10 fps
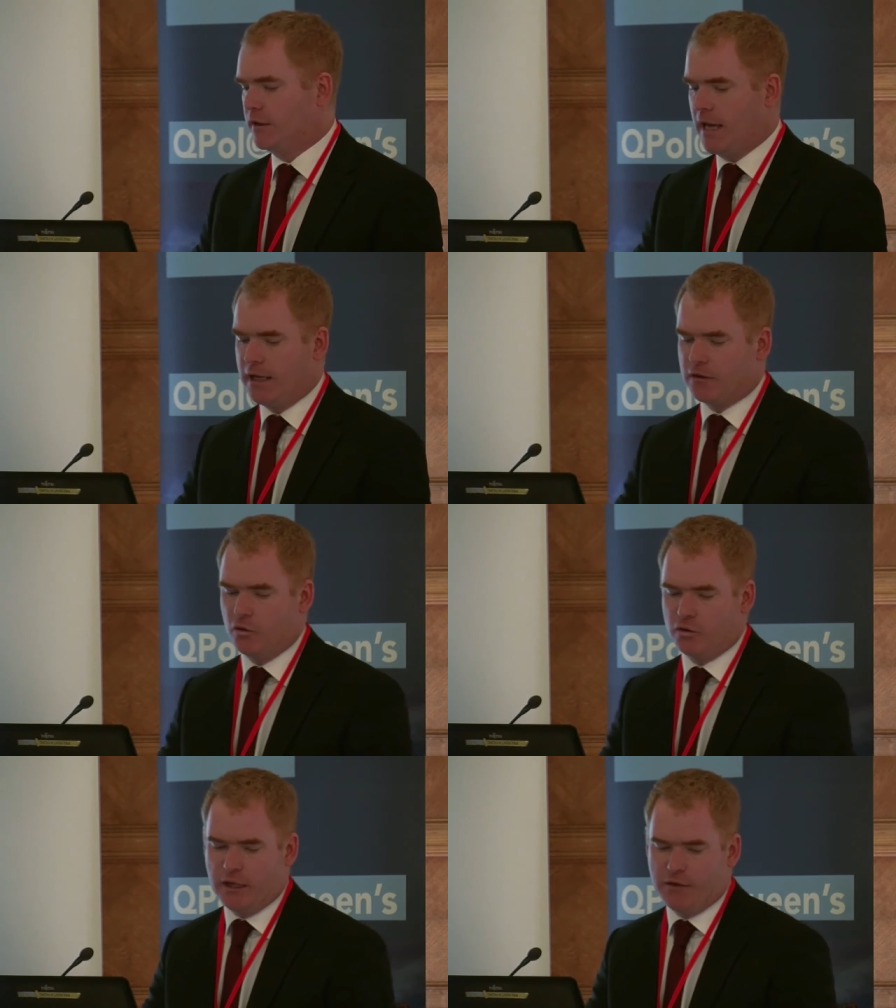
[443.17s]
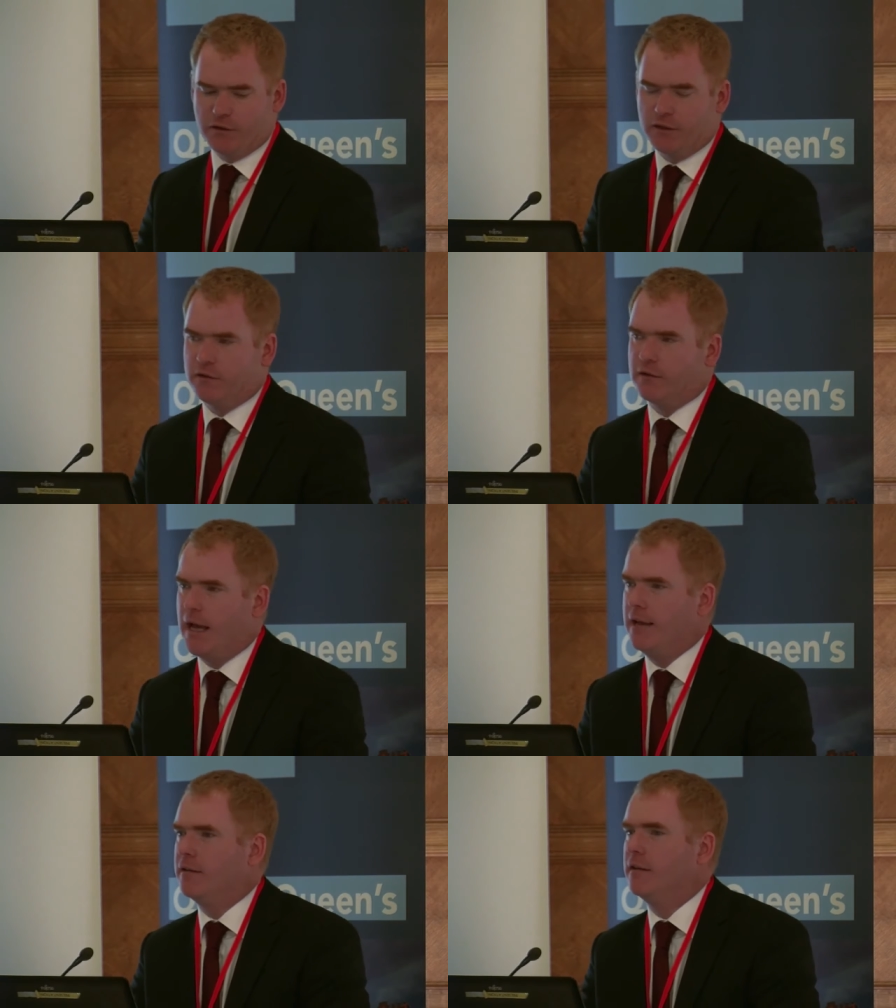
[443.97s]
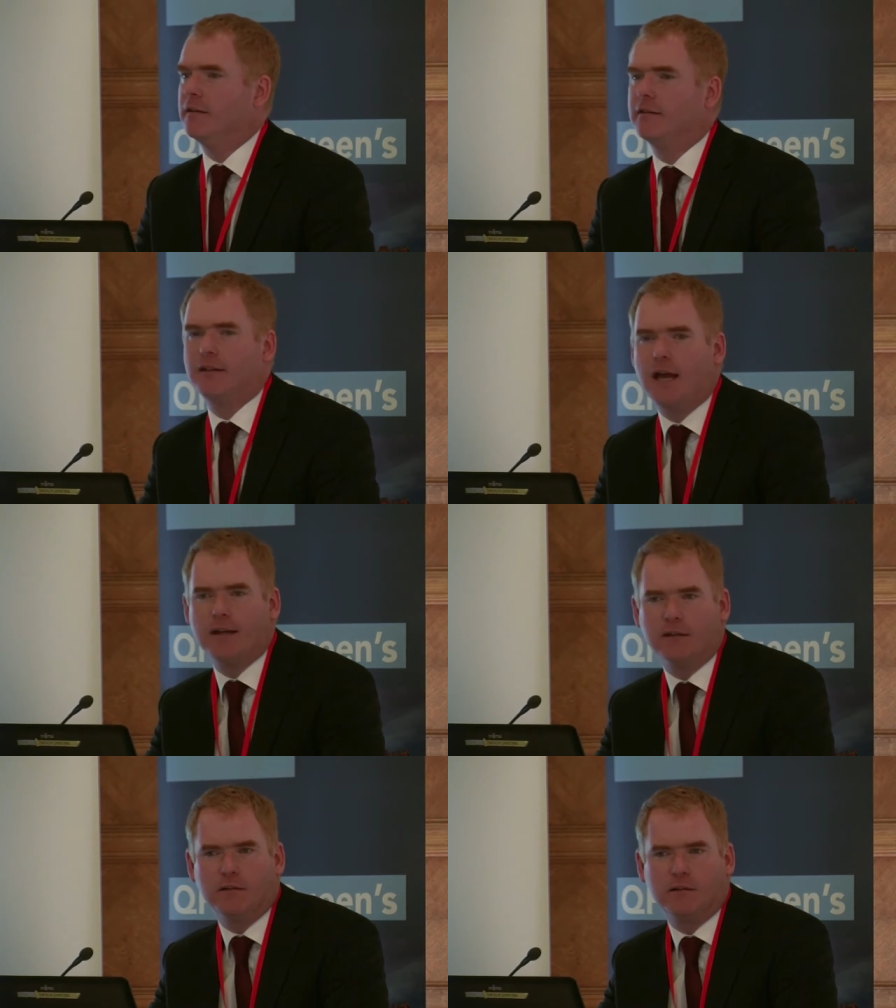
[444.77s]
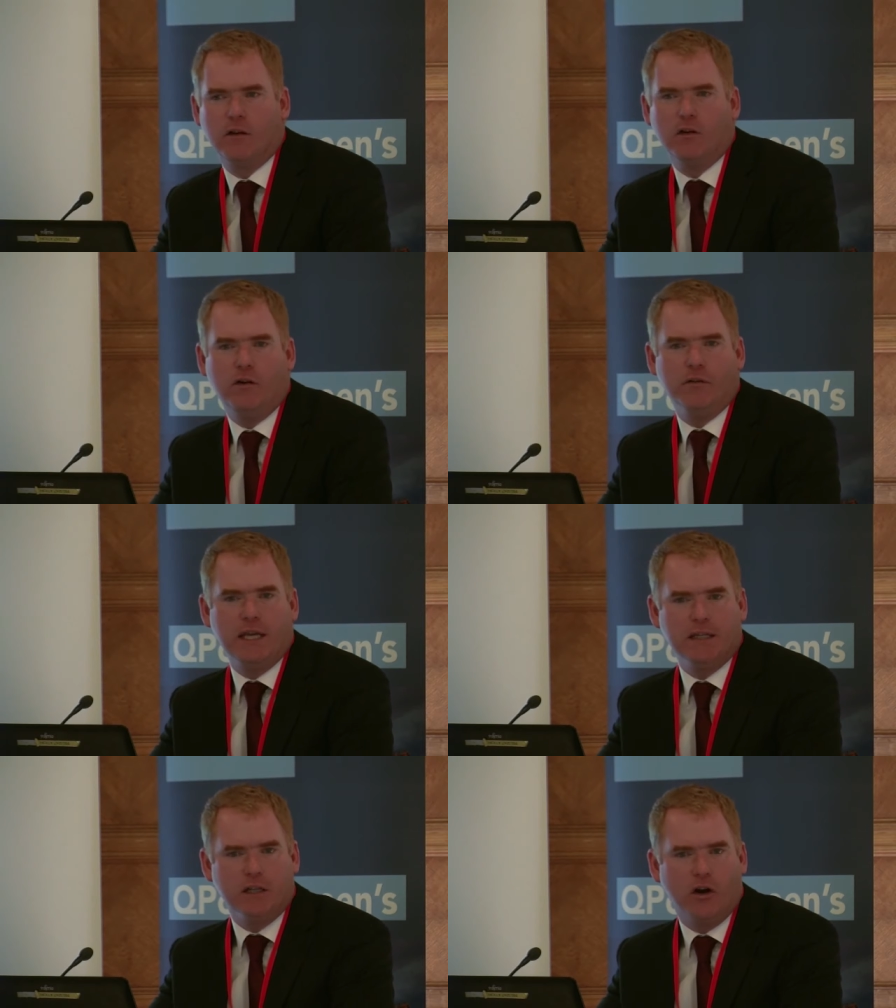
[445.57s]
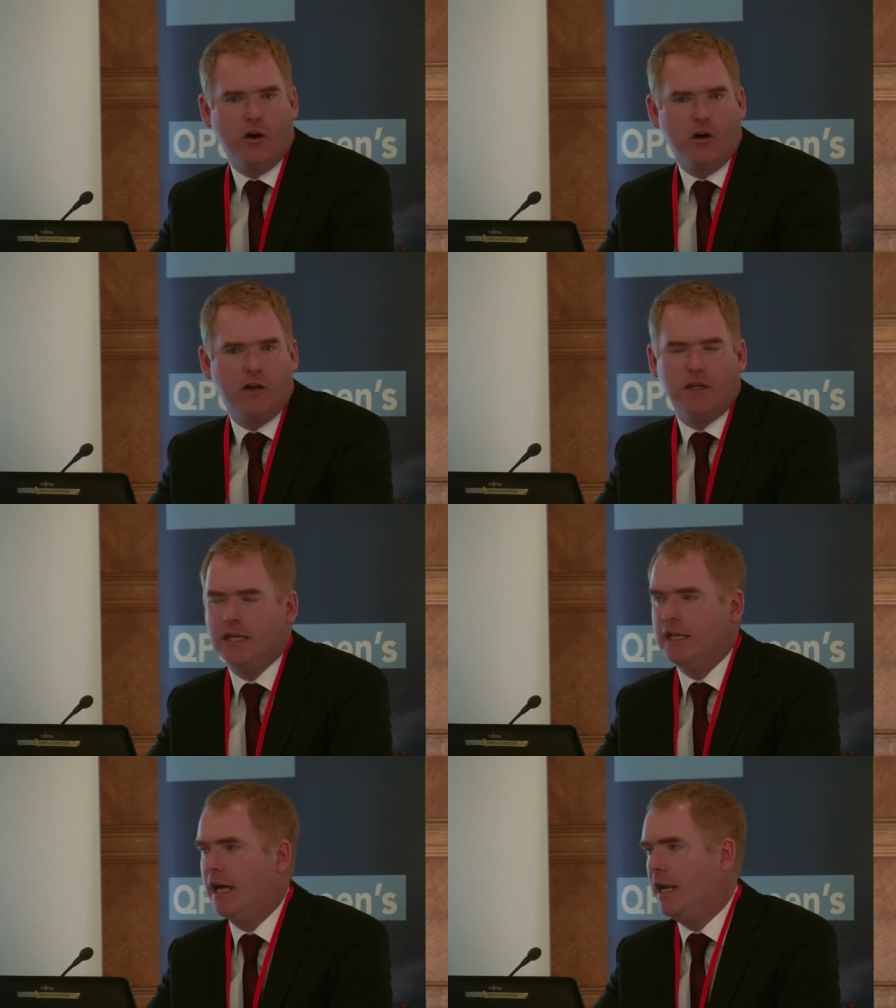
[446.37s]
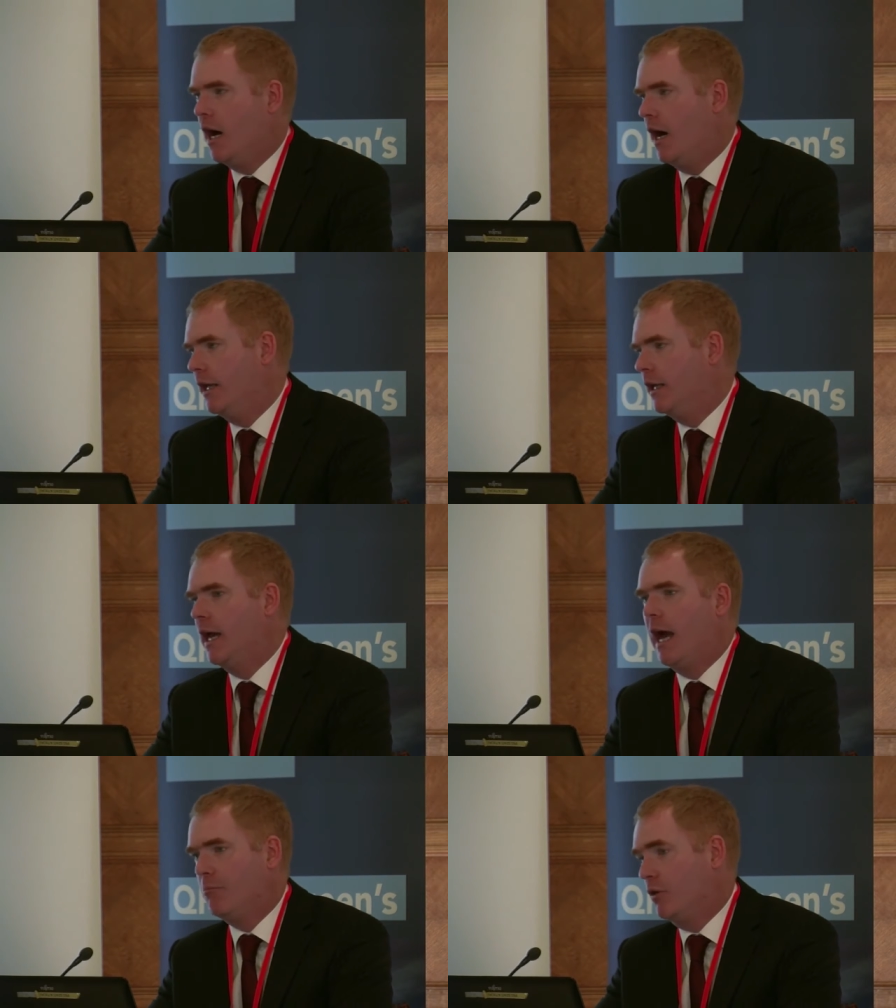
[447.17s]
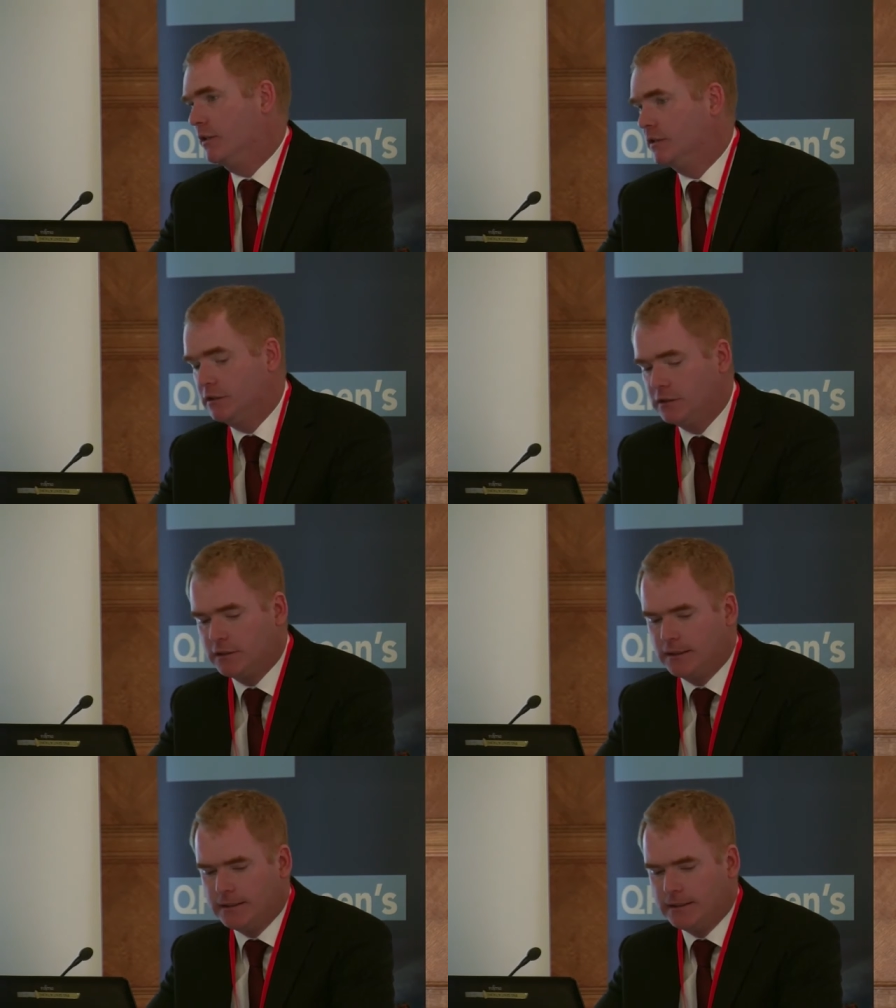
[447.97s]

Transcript: The anecdotal evidence as to the status of ADR in NI at present.